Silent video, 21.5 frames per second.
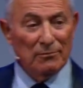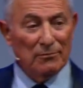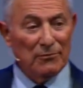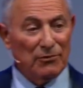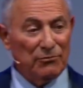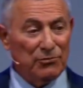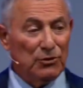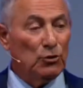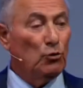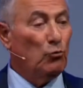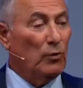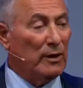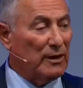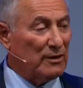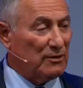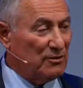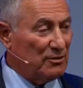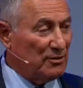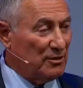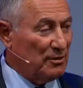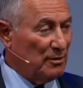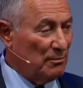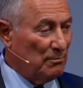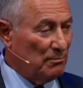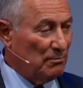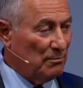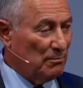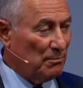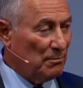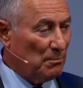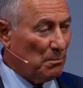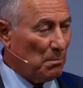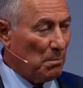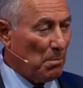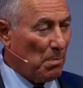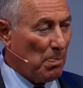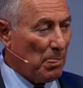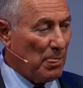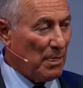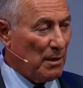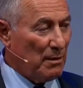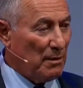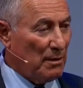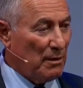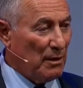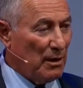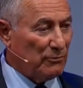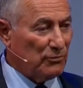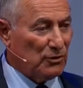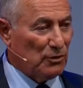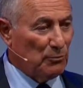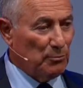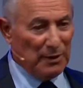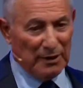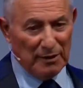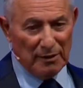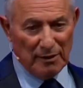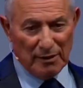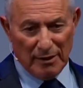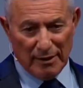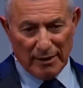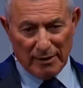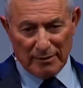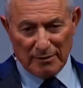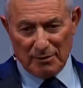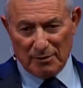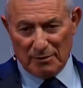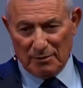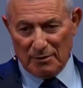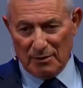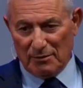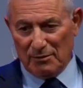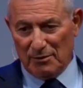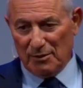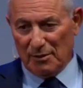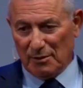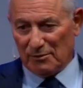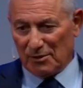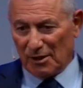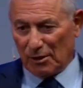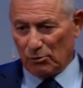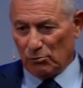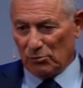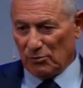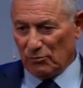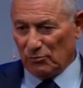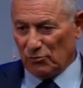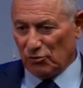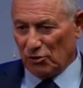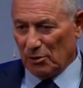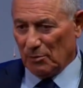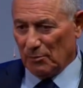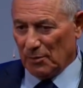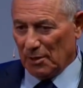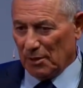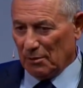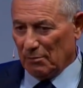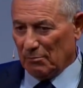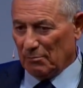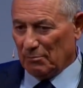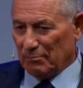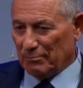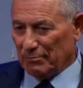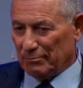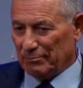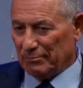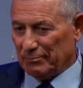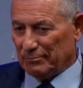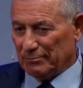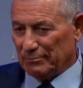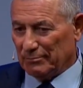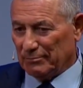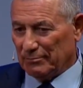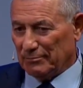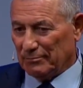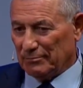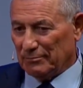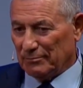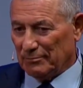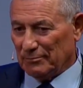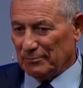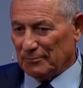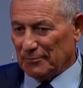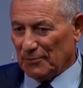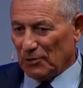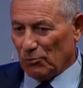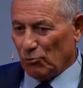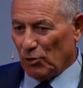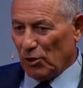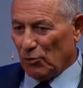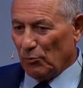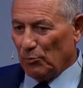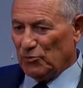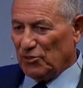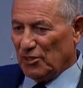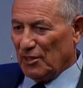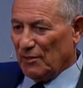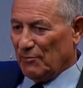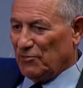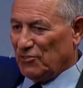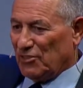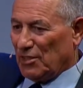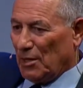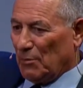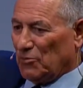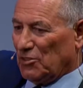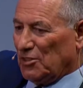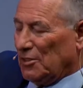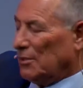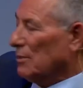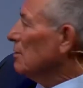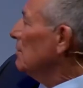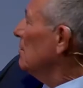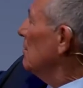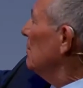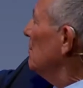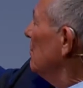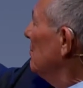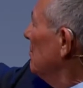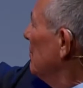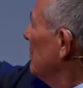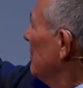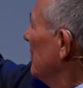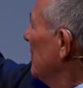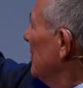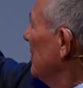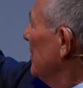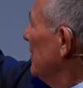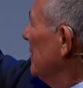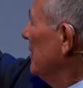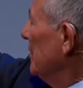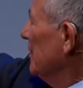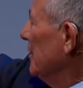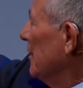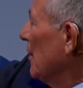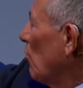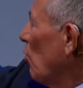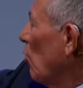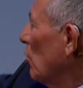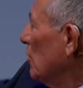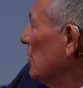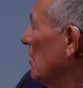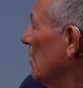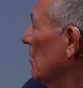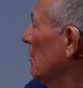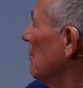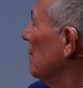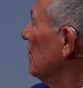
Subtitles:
few weeks after being elected as the executive chairman, we observed something in the Kotel.